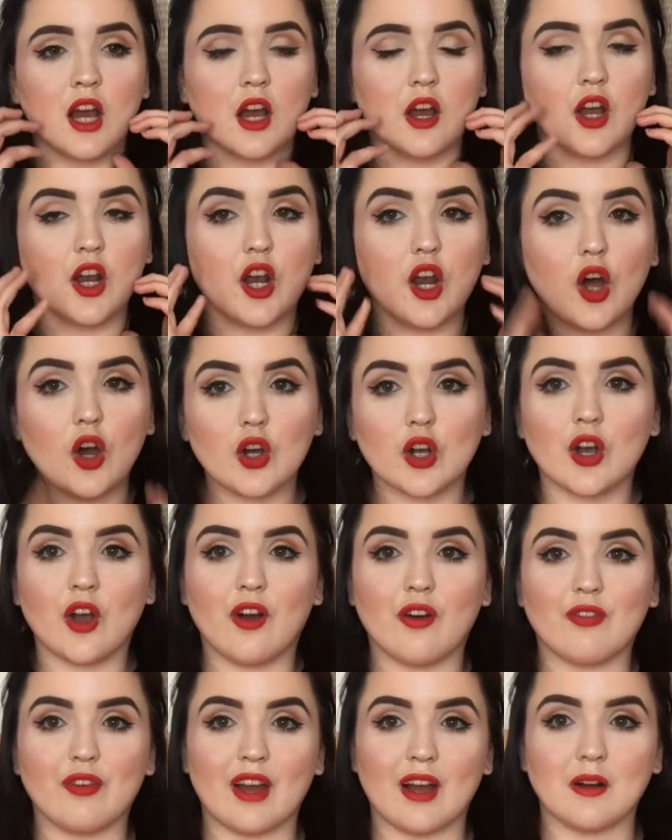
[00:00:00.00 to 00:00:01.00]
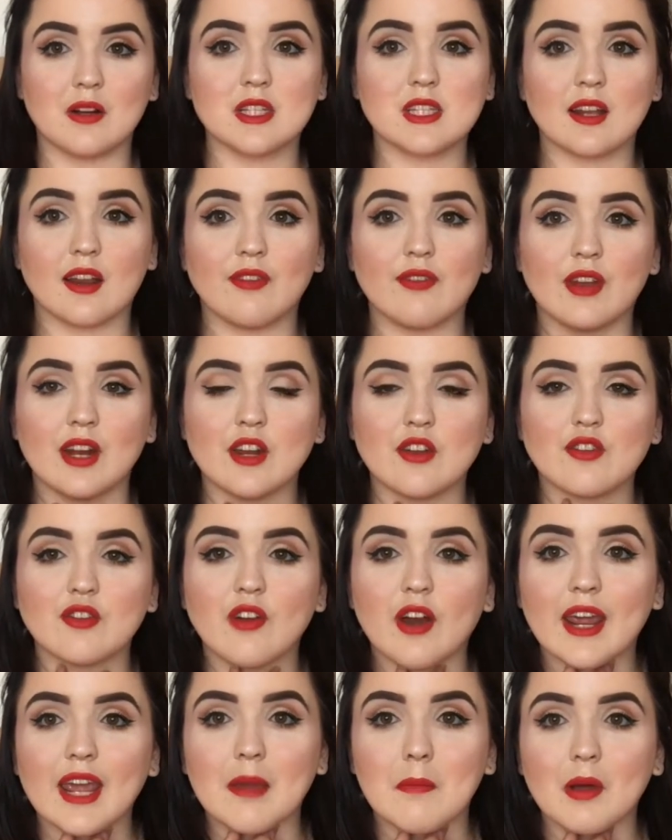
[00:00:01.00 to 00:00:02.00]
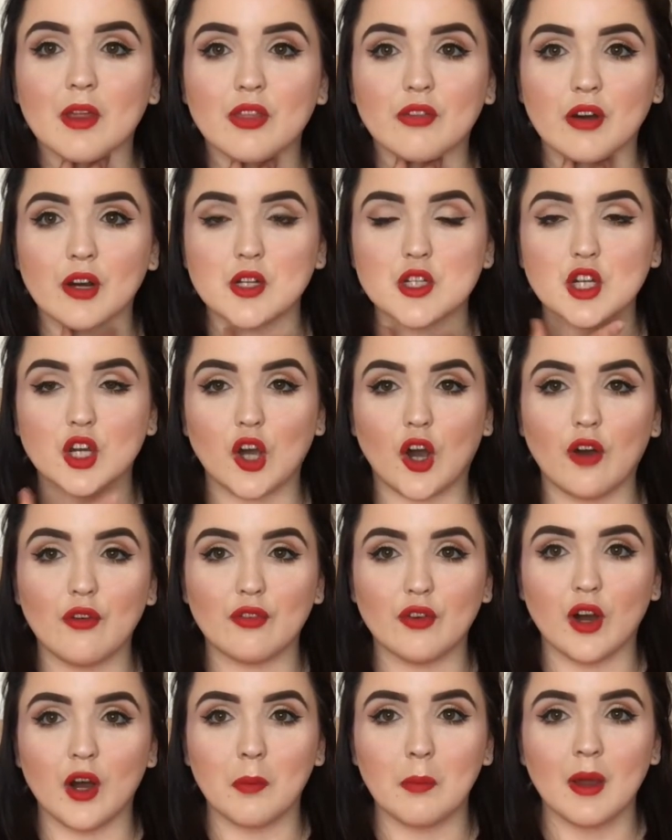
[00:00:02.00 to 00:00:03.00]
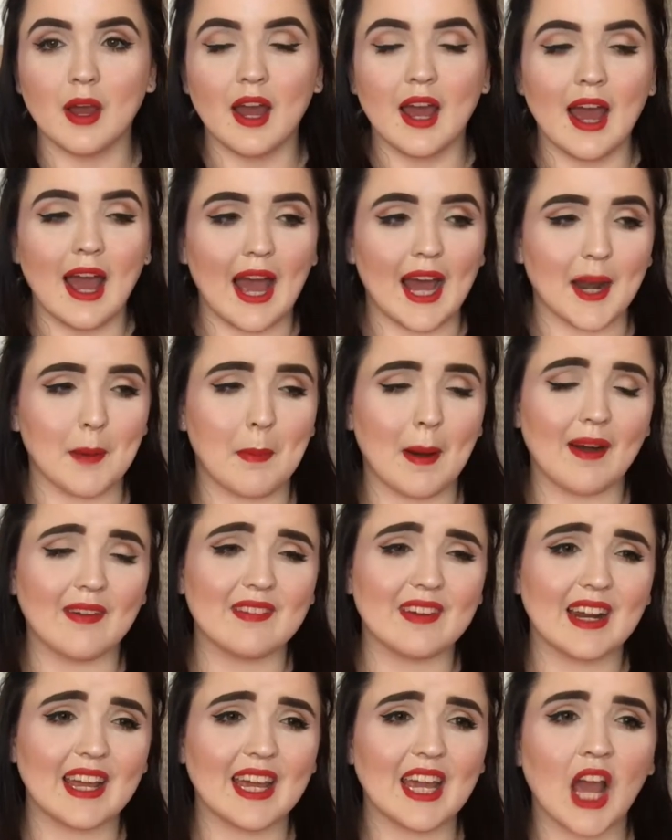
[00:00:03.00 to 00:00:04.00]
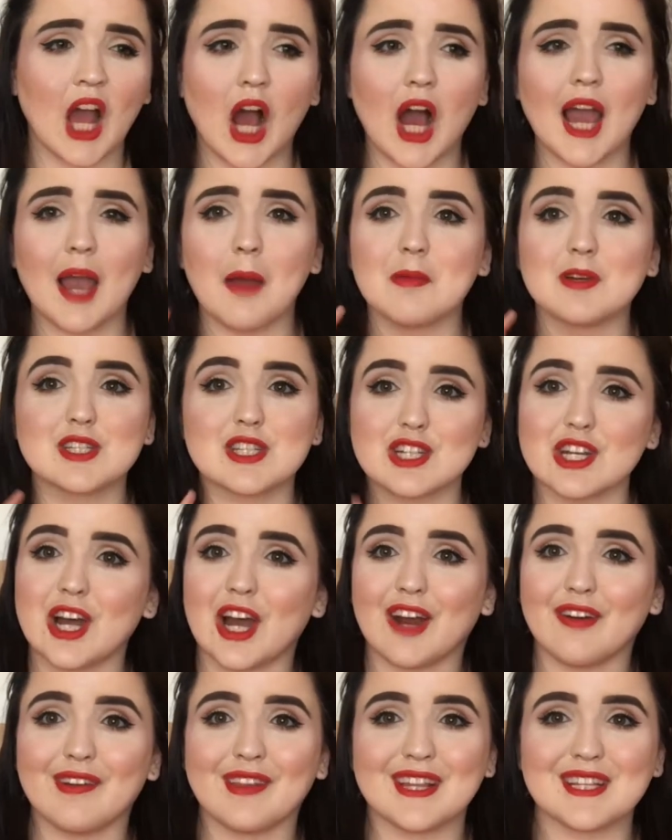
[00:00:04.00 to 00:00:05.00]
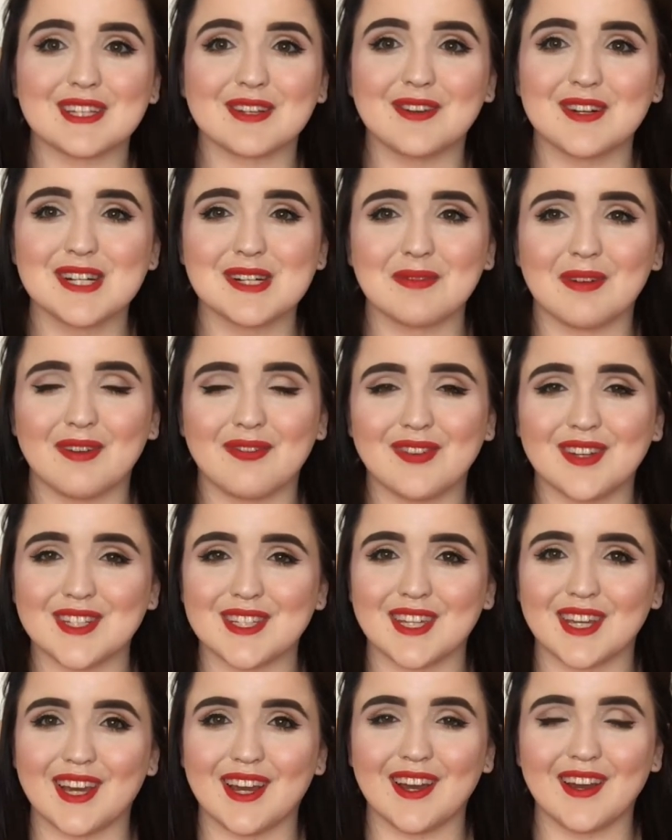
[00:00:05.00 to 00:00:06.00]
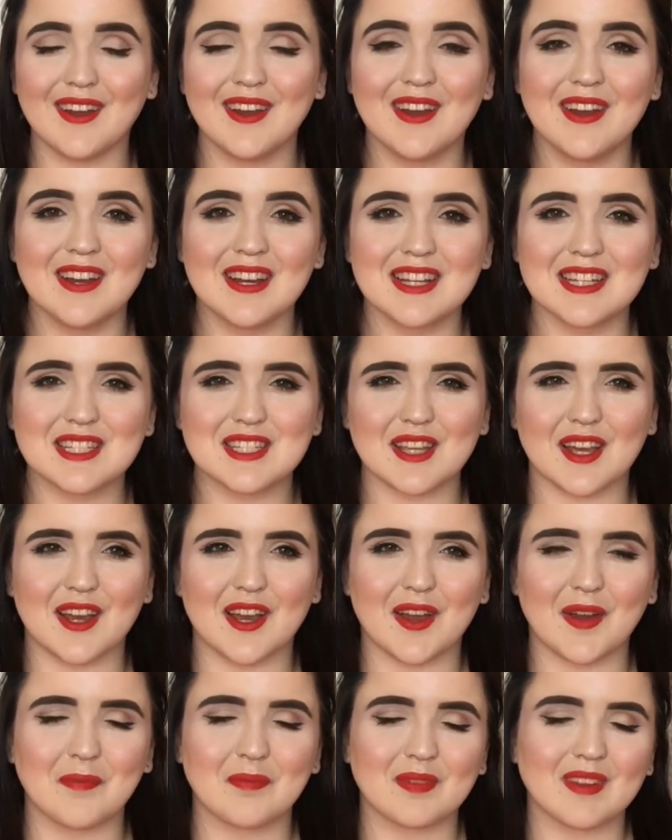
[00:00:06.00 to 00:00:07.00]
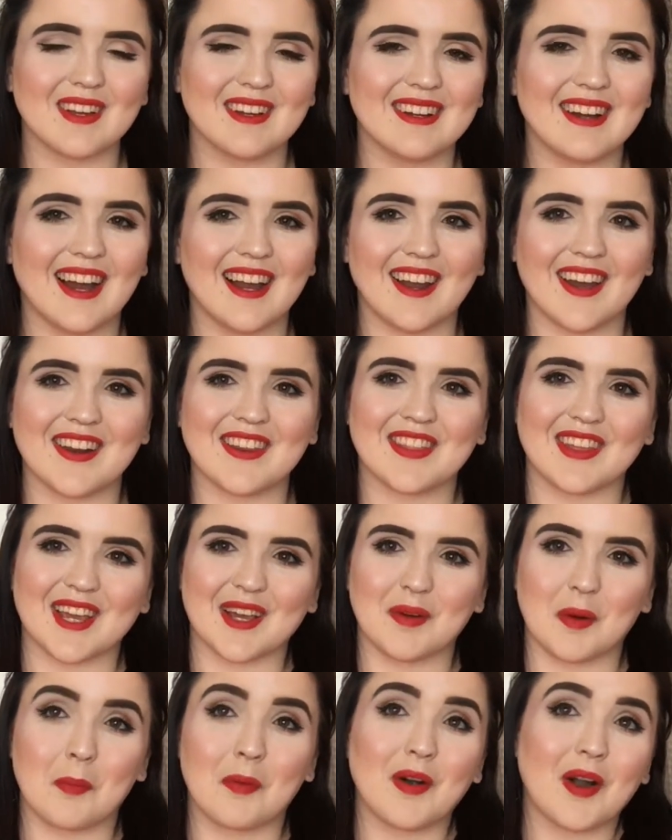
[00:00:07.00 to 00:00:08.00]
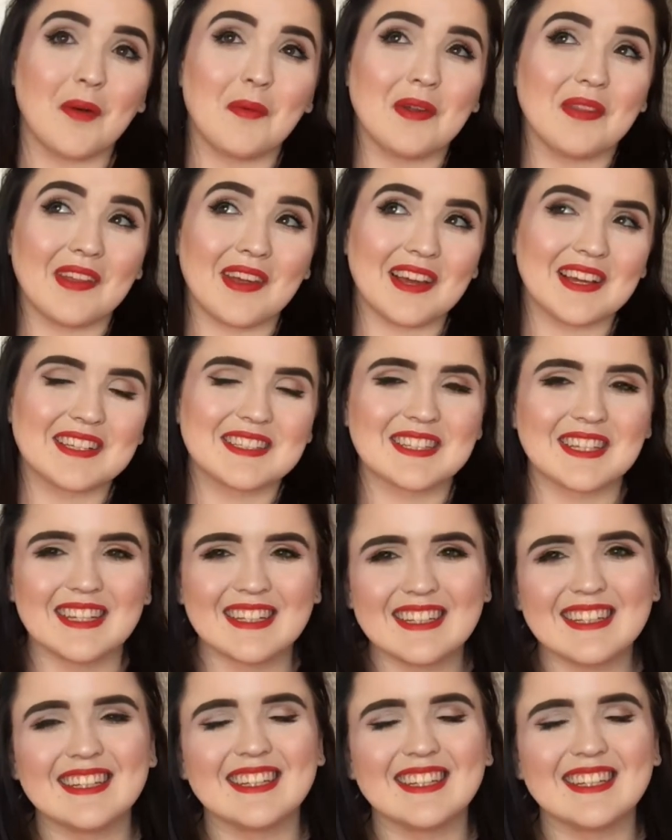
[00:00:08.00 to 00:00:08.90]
long huff out until I feel it's right in my throat to cough up. And apparently I am a star at this according to my physio, so I like to think I'm a pro at this.